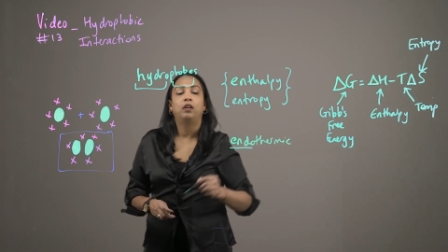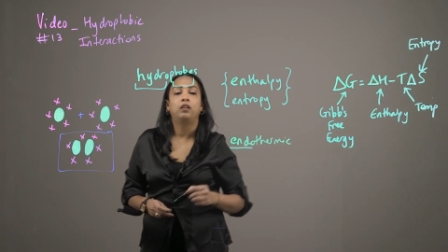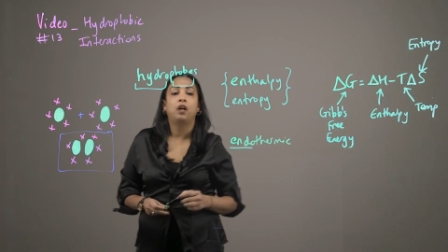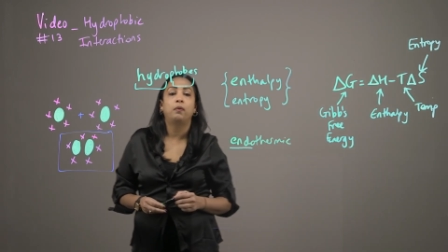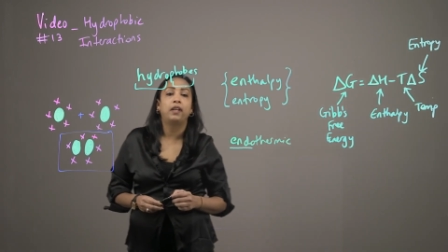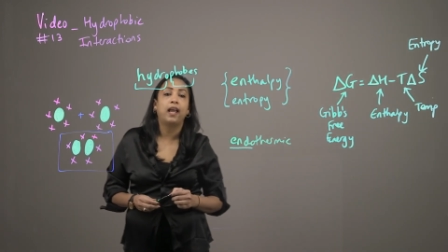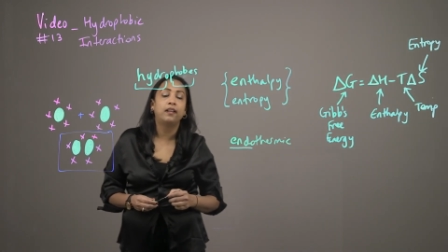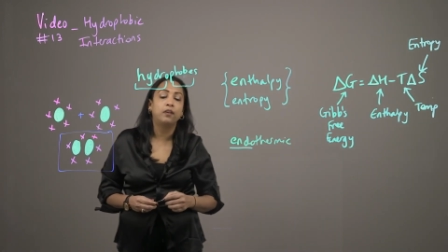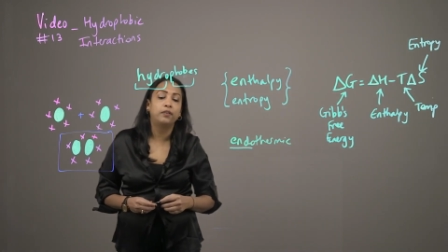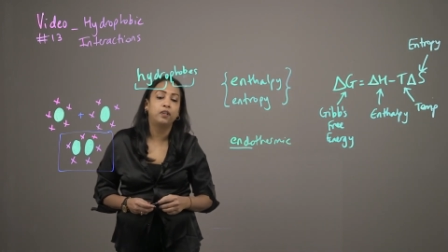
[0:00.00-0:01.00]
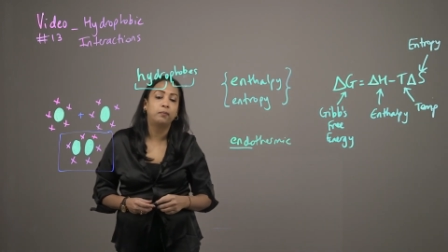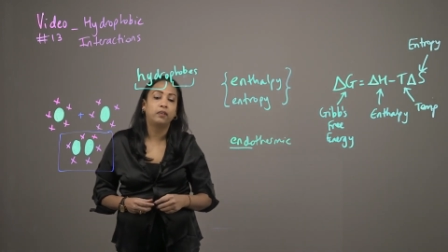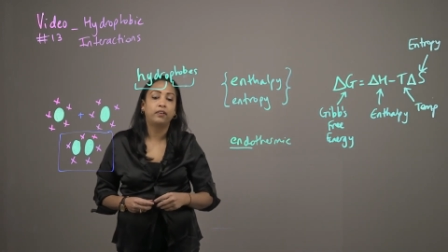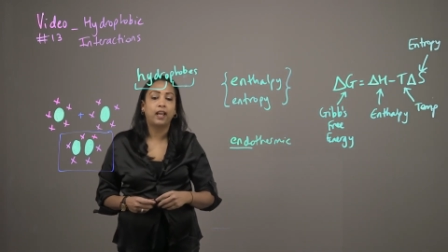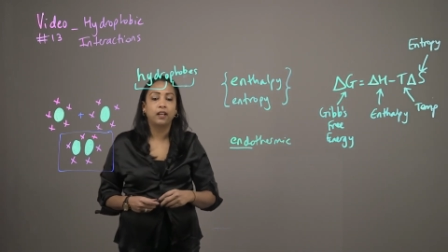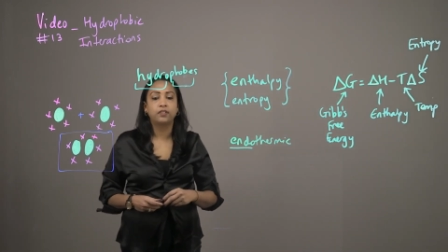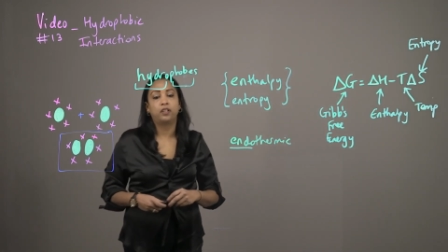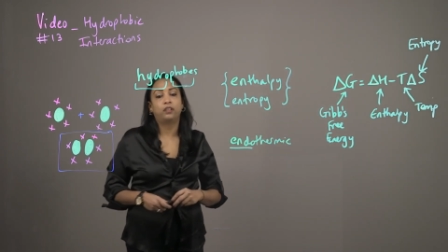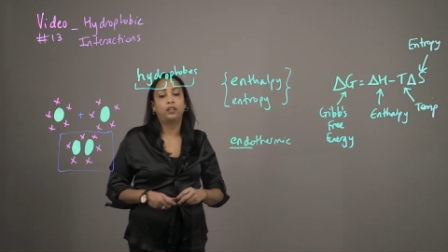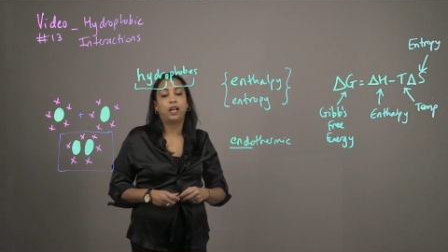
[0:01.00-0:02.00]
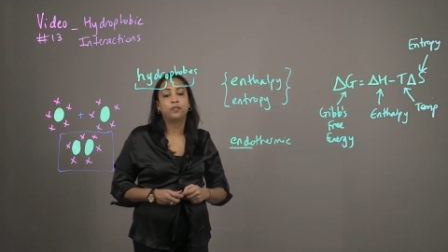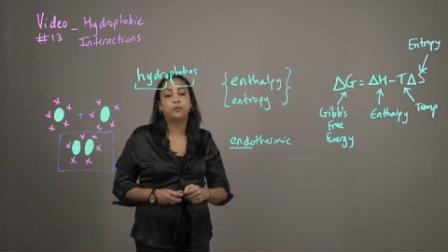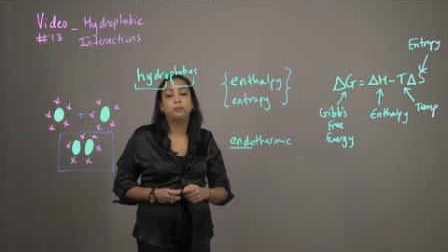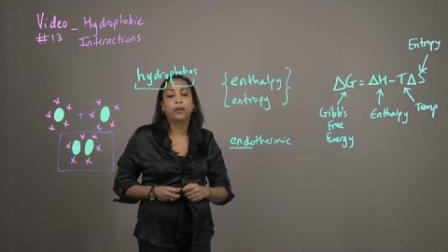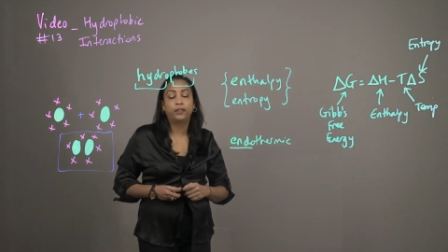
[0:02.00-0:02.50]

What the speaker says: Now, an endothermic reaction, as we might